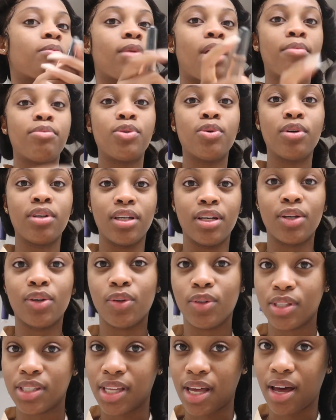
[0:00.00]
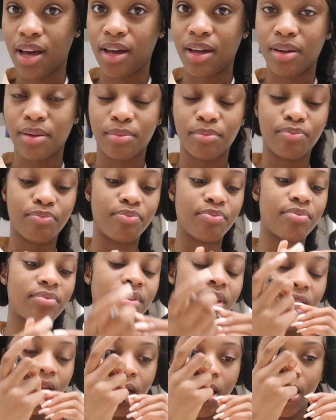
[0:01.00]
I'm doing good on time.
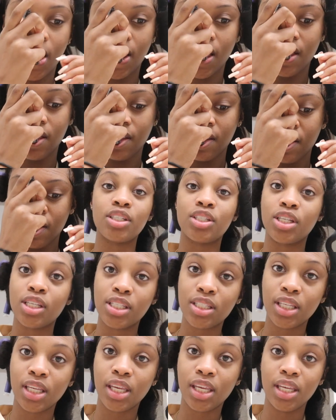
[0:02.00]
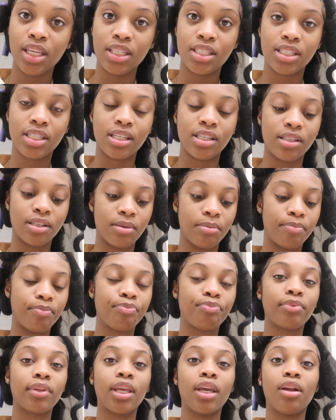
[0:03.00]
Just to keep it,
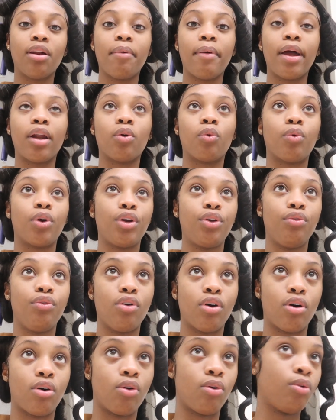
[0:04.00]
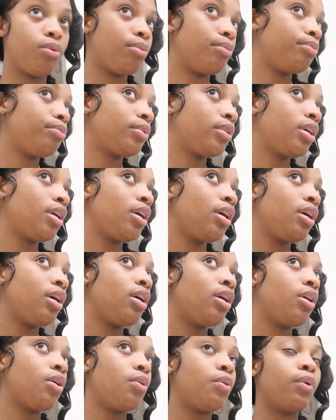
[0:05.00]
no matter where you go,
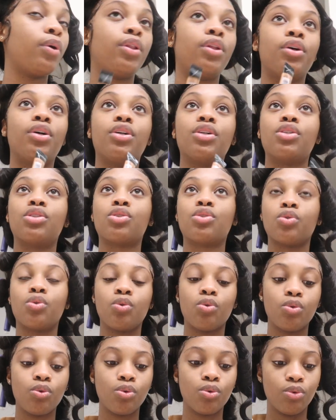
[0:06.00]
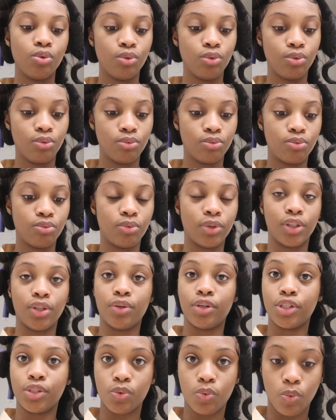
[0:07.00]
whether it's school,
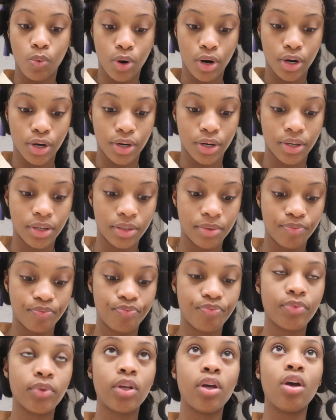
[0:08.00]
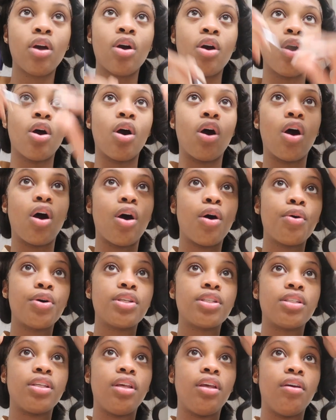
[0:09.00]
whether it's work,
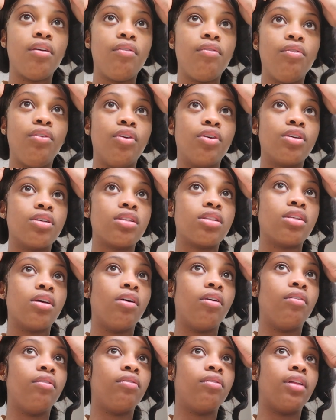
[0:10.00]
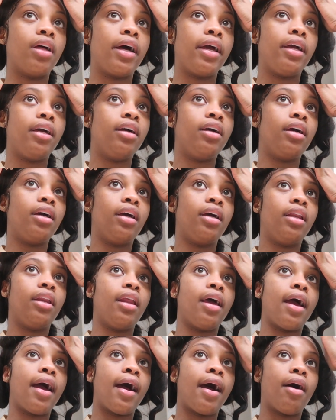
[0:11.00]
always give yourself like an
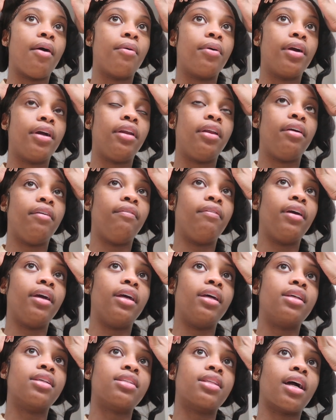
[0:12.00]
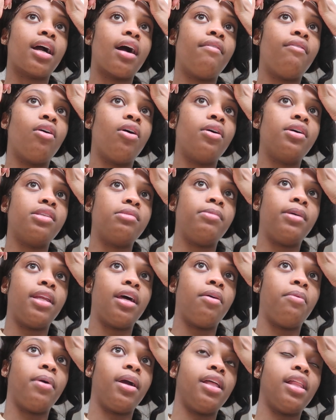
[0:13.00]
hour in advance. Like, I've always been
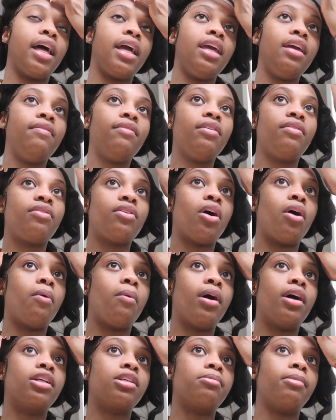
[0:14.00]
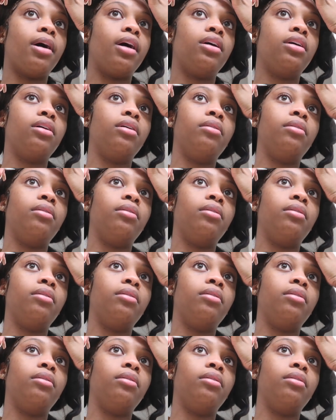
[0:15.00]
that way. Like, even if y'all watch my